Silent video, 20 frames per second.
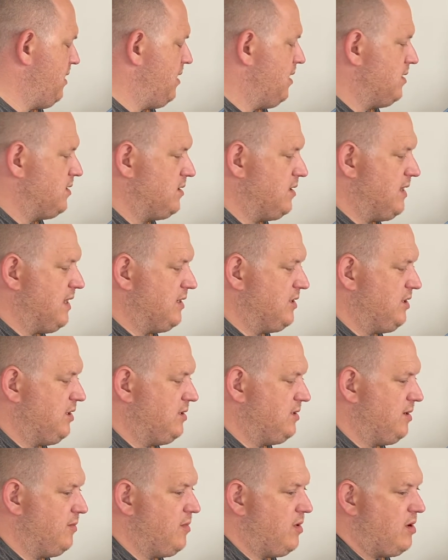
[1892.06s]
So that's
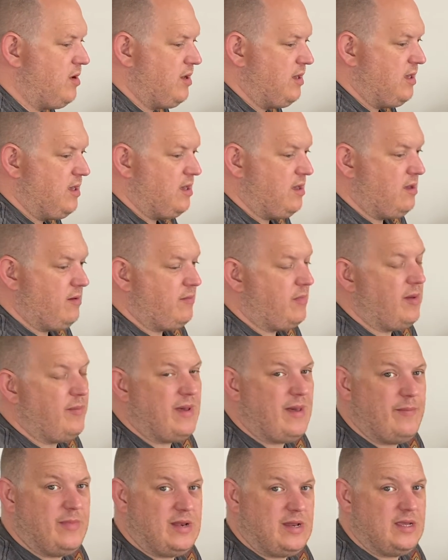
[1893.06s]
using my my Mac
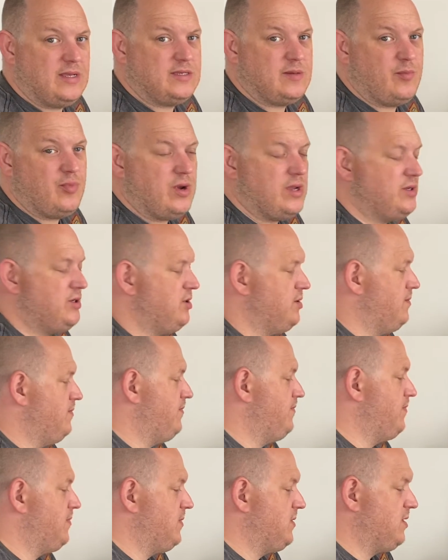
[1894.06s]
Mini as a bridge.
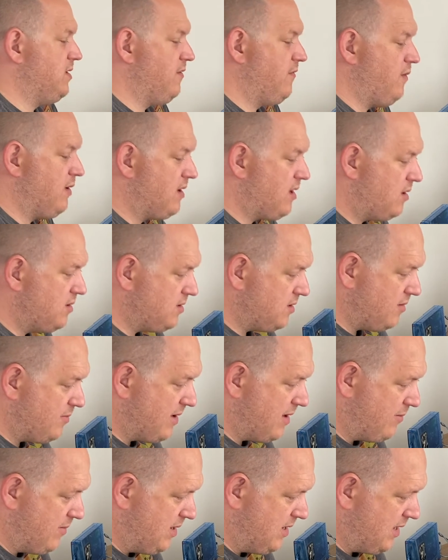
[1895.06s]
So if we go to the
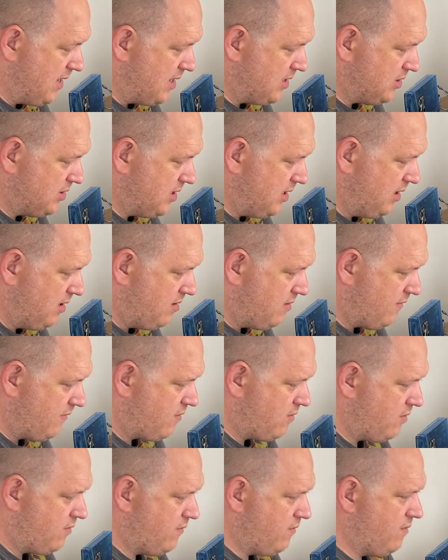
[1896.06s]
Mac Mini, actually, I've
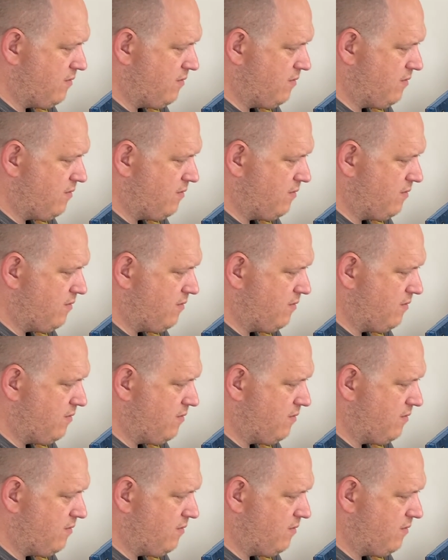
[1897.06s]
got